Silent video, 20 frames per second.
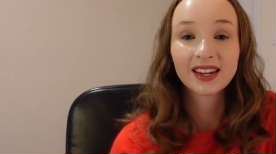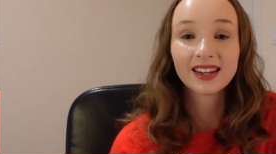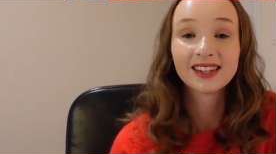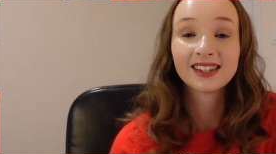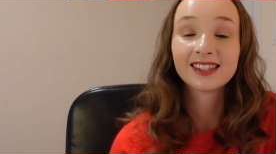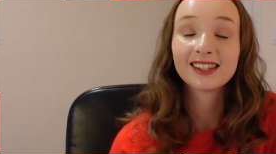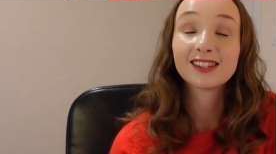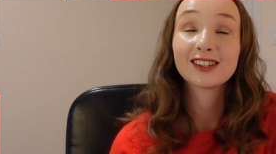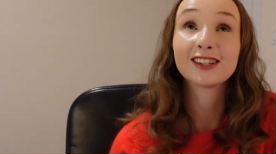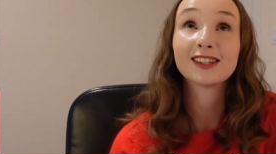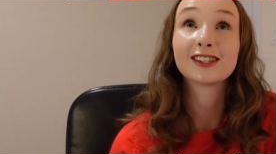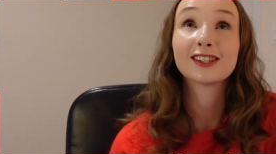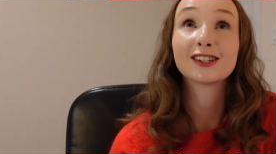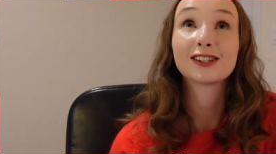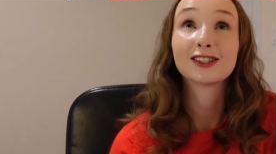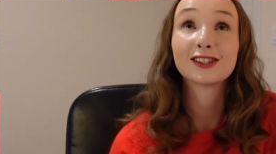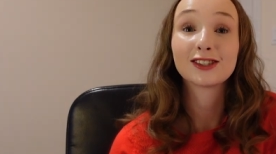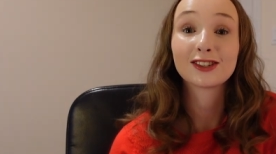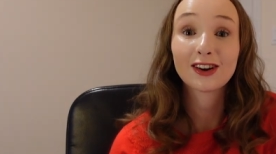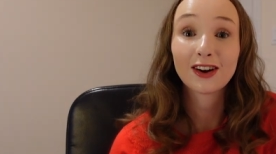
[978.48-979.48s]
is to
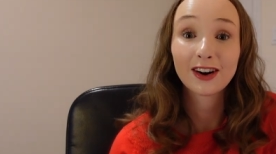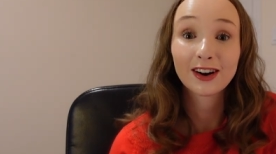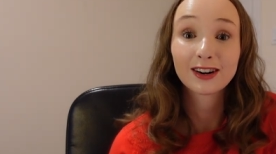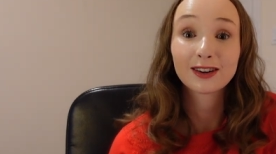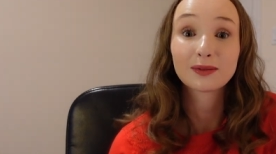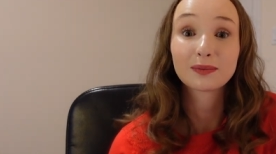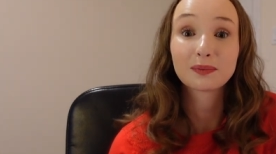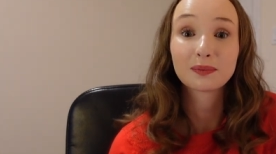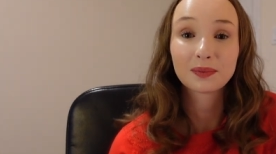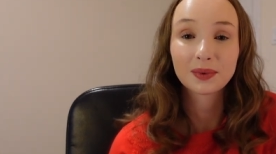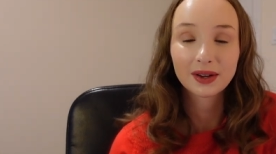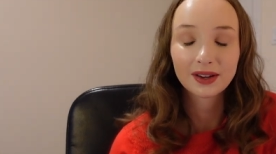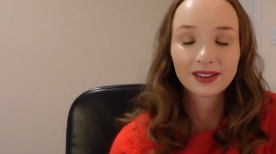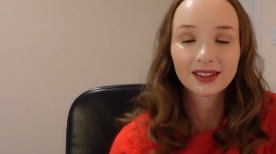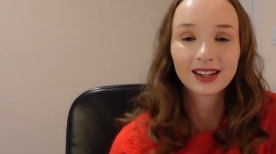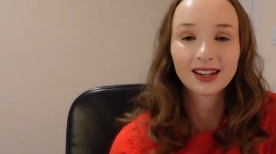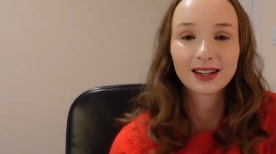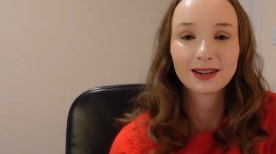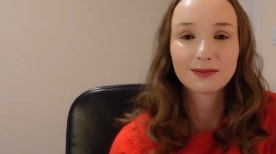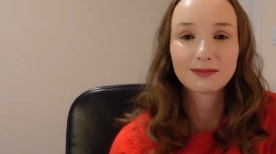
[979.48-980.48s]
start
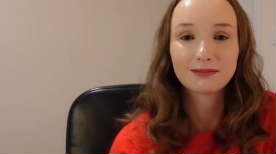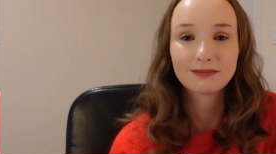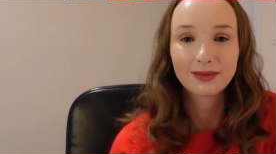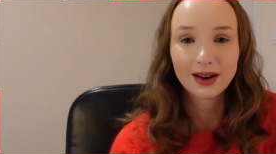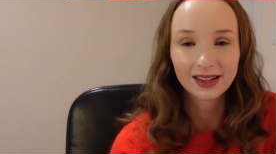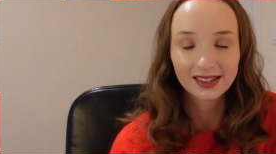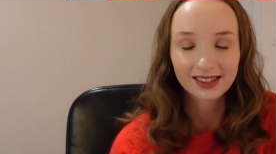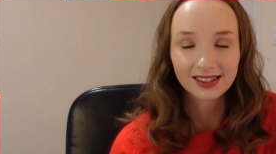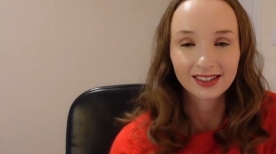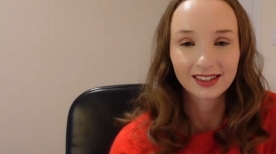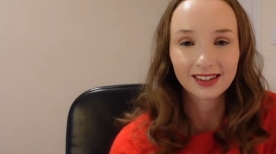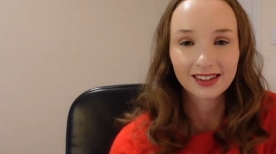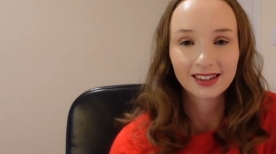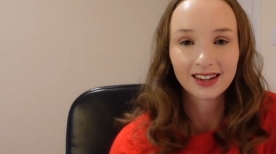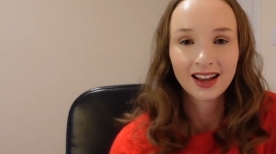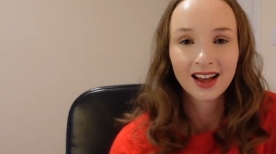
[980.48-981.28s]
building muscle.